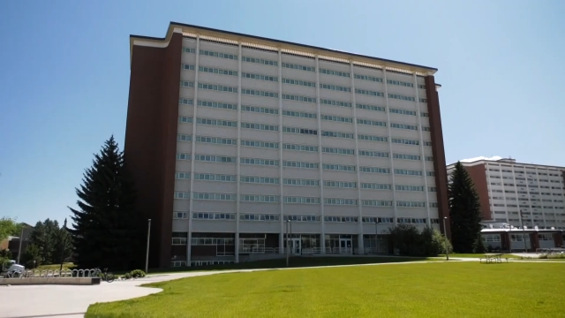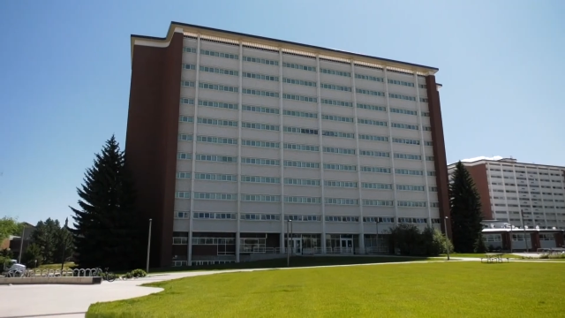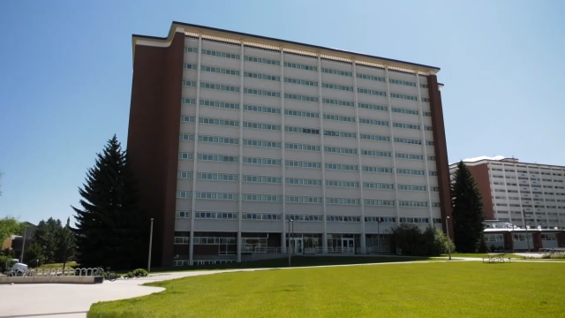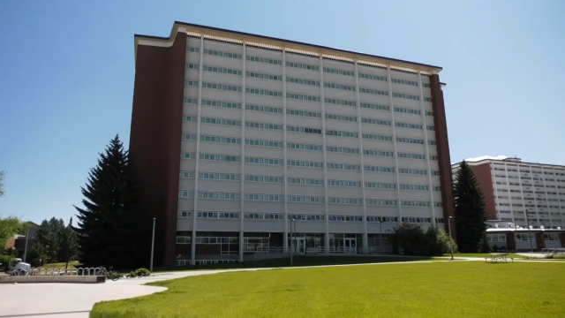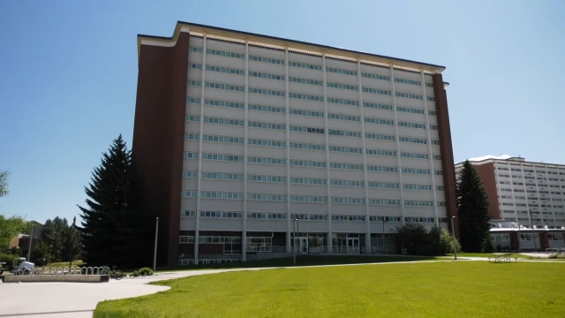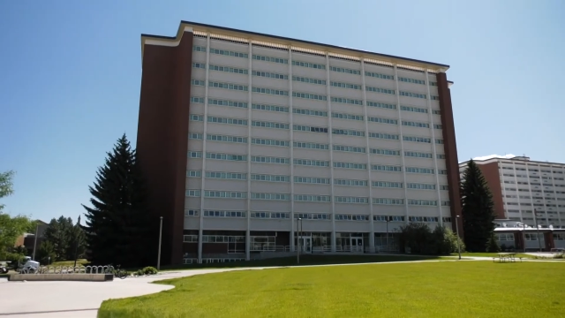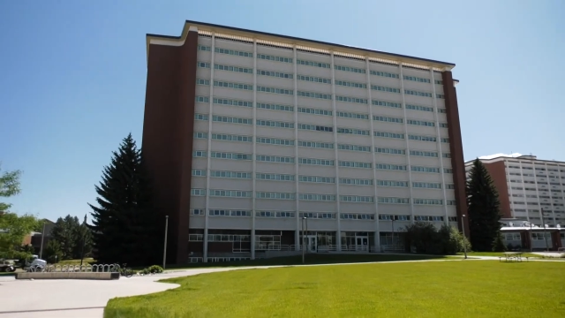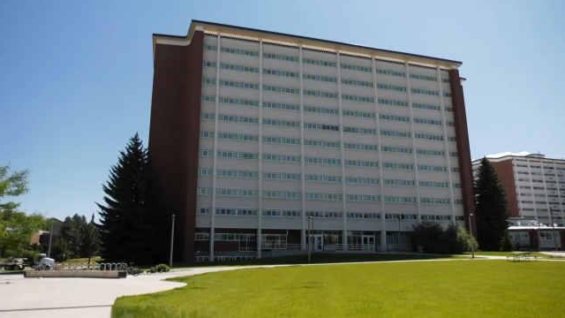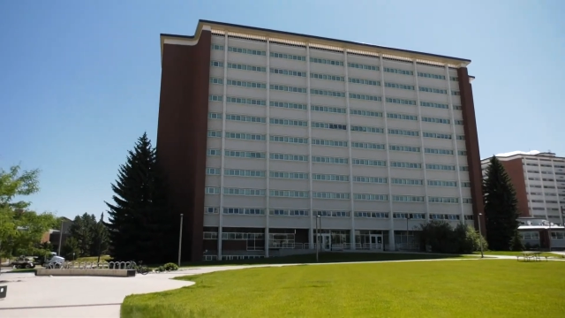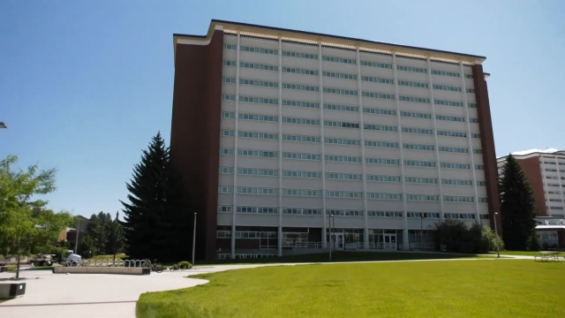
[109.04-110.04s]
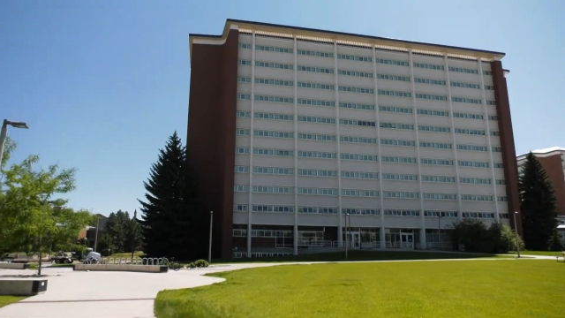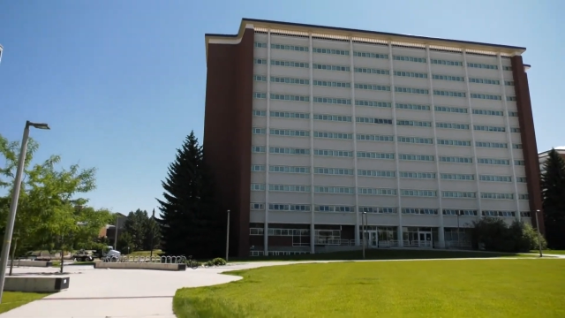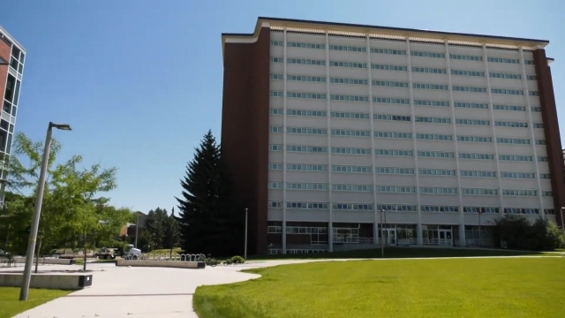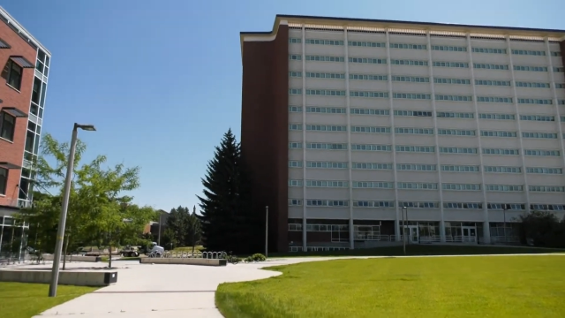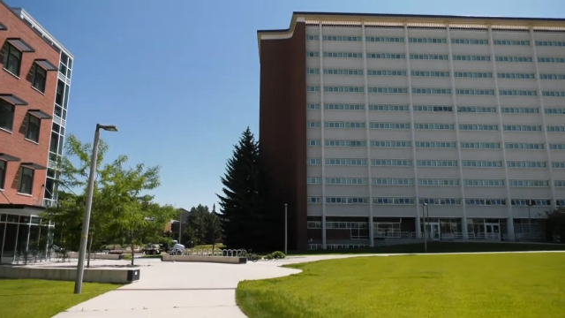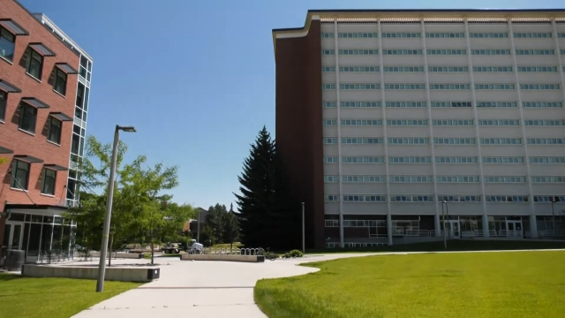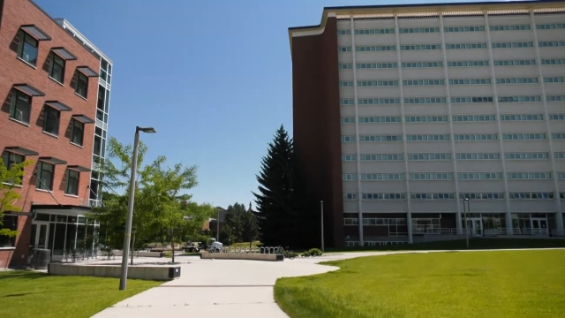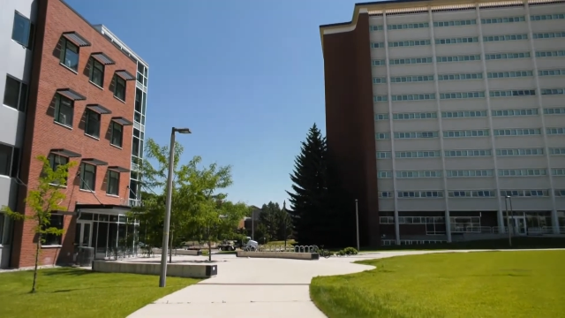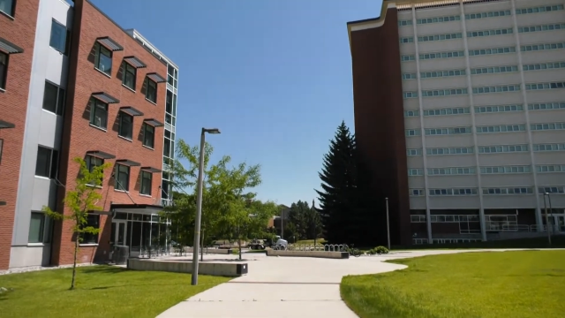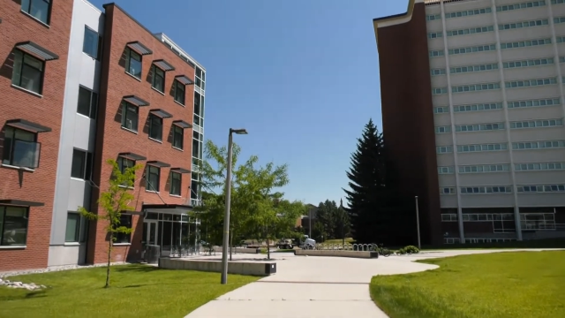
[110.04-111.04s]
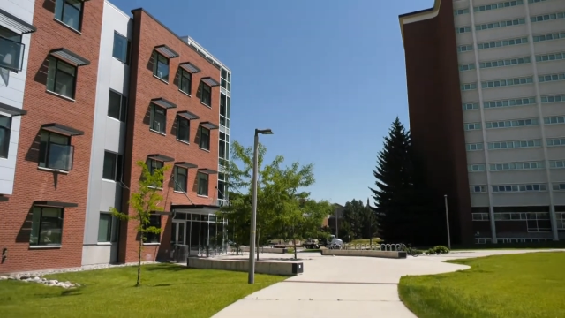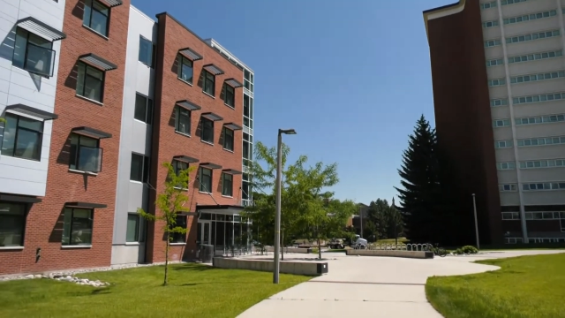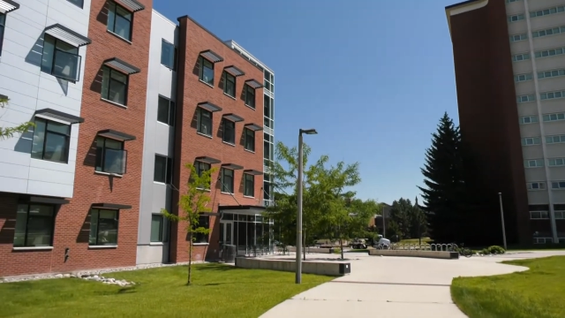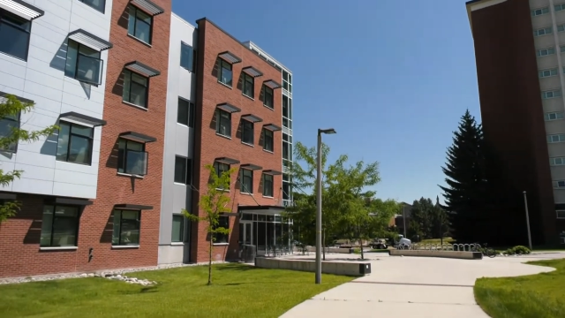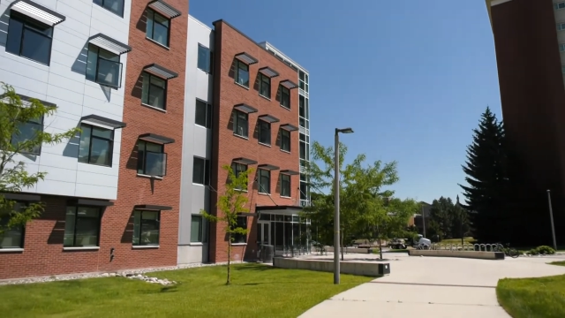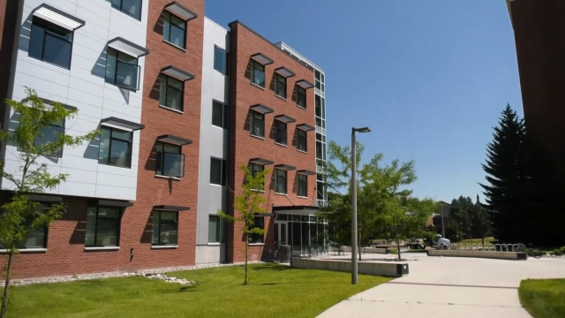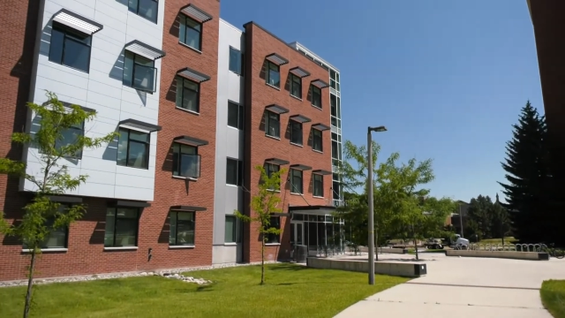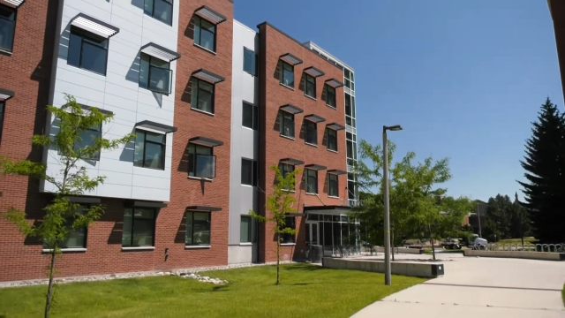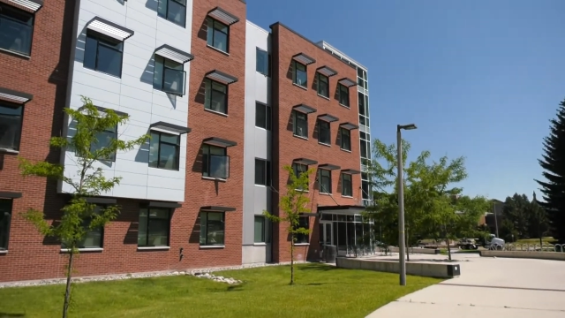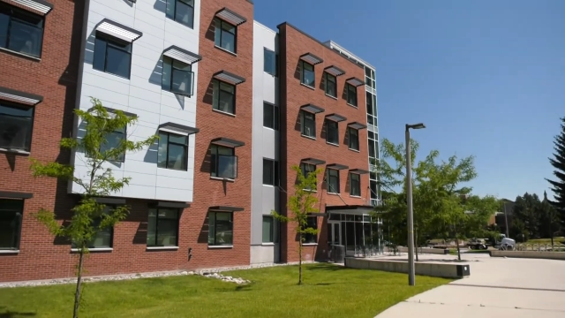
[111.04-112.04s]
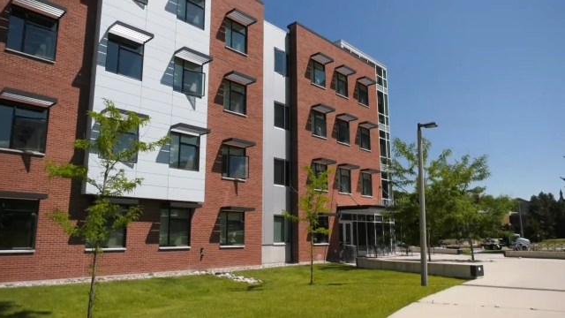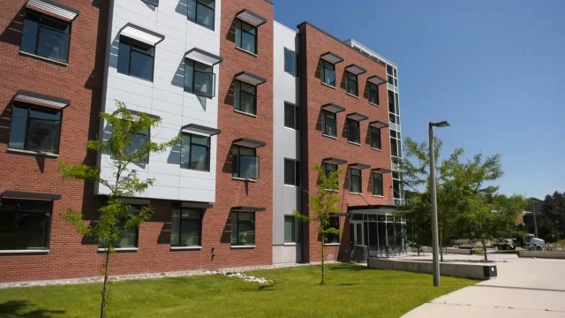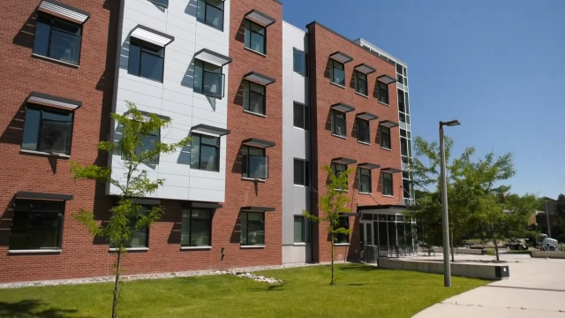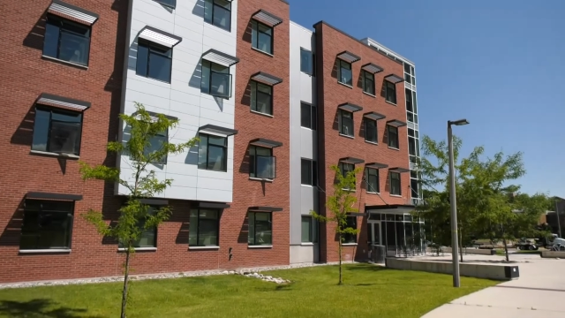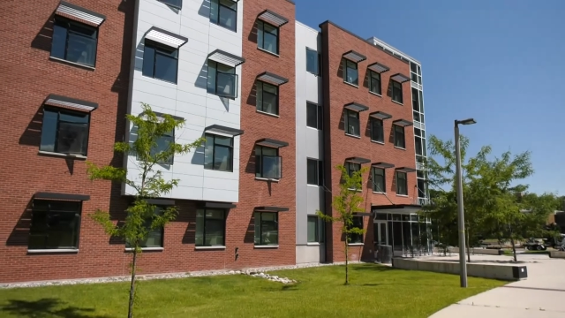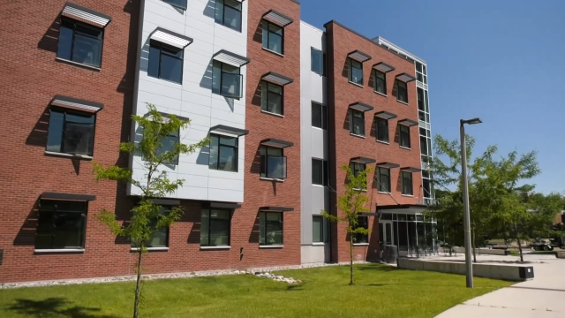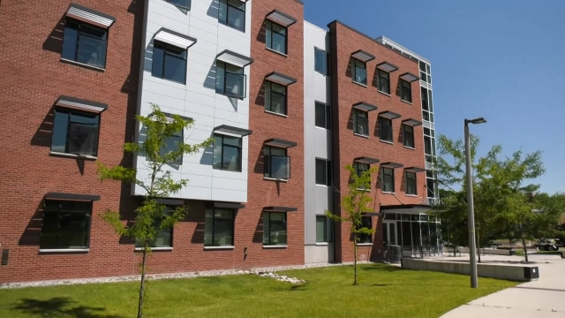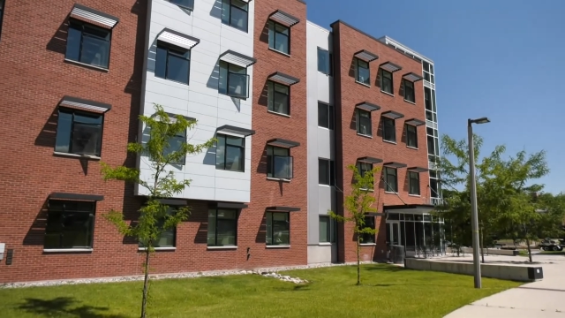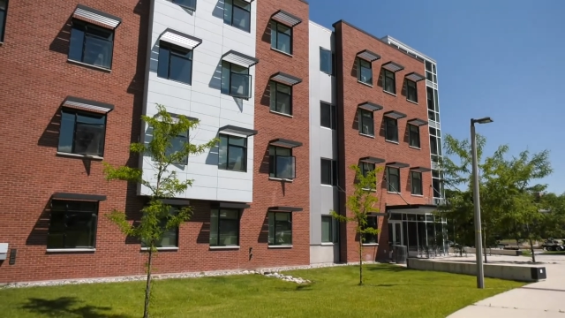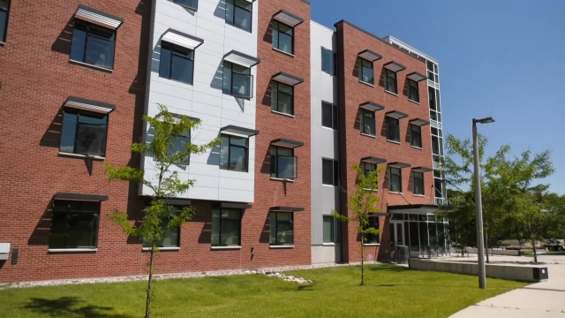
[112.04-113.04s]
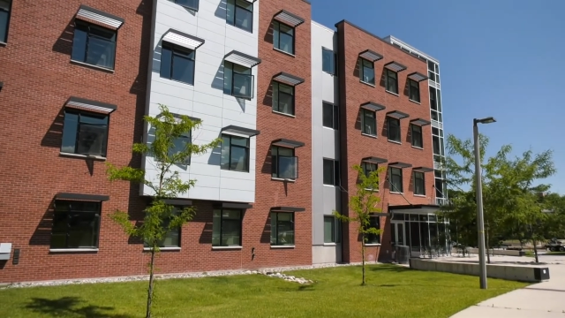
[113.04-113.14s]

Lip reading: Nobody's mouth can be seen.